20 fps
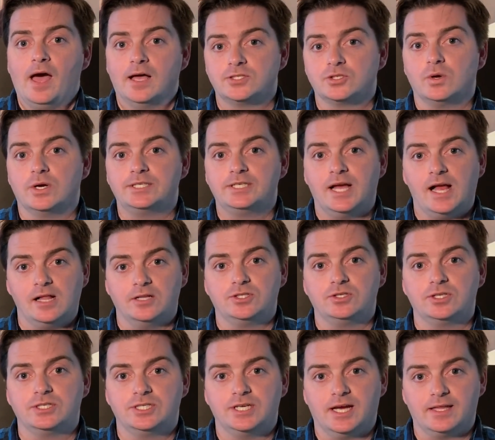So I
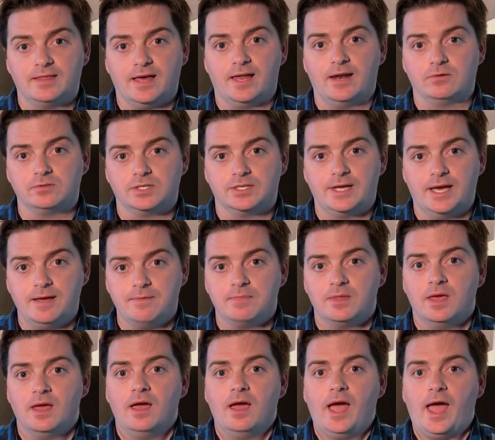challenge you to check that out today
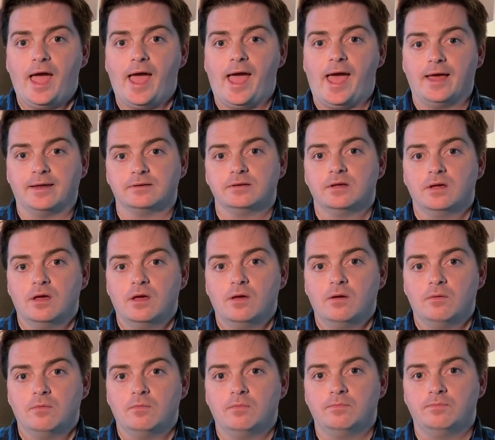and
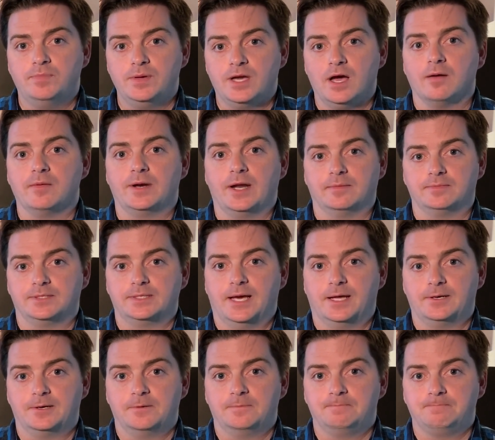become an
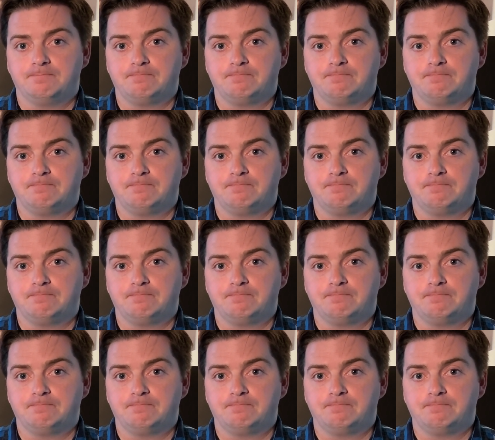Upstander.